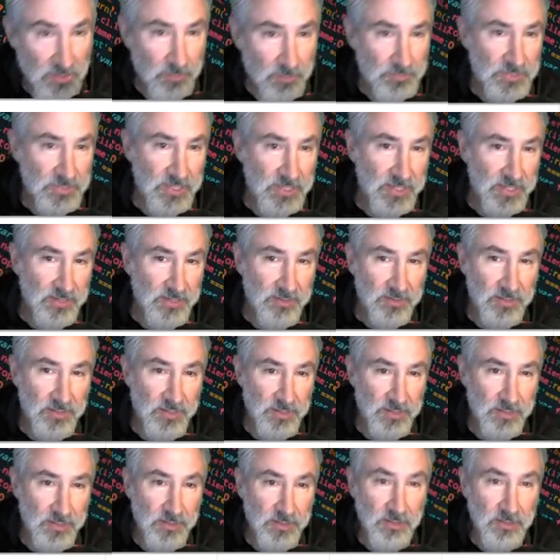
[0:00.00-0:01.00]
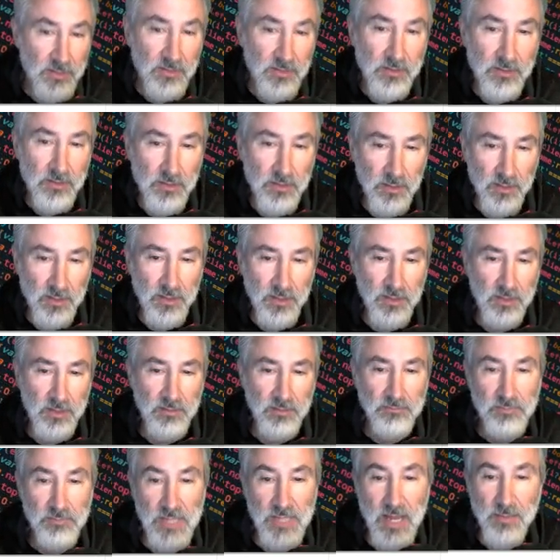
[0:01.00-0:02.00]
update the
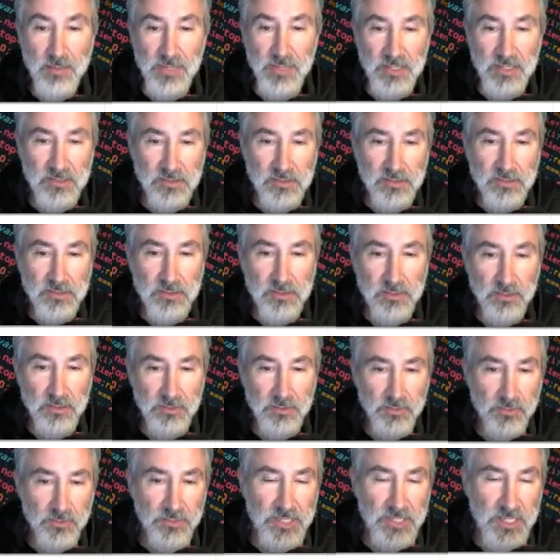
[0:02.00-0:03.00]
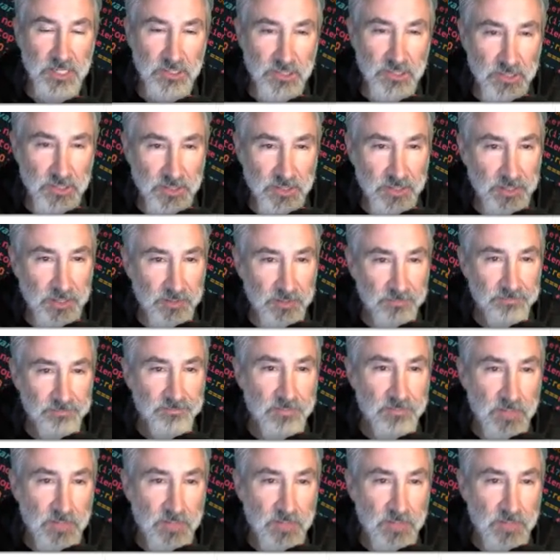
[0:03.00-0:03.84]
comments, the notation there.